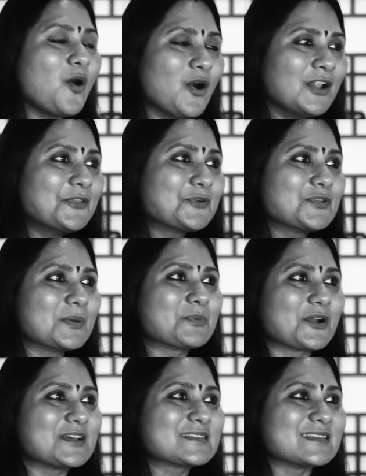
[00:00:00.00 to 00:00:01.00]
all through the
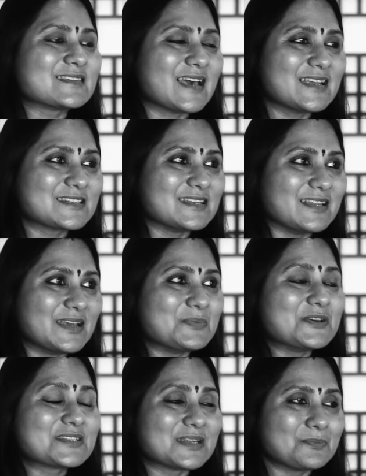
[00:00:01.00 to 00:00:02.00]
process, as she
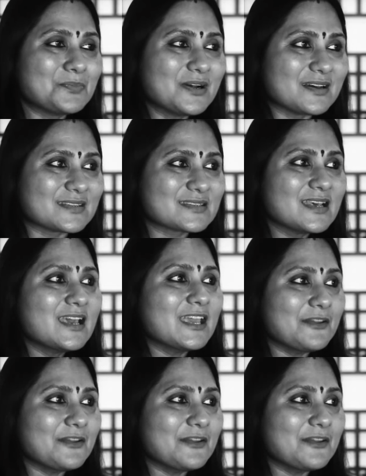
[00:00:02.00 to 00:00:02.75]
labors and births,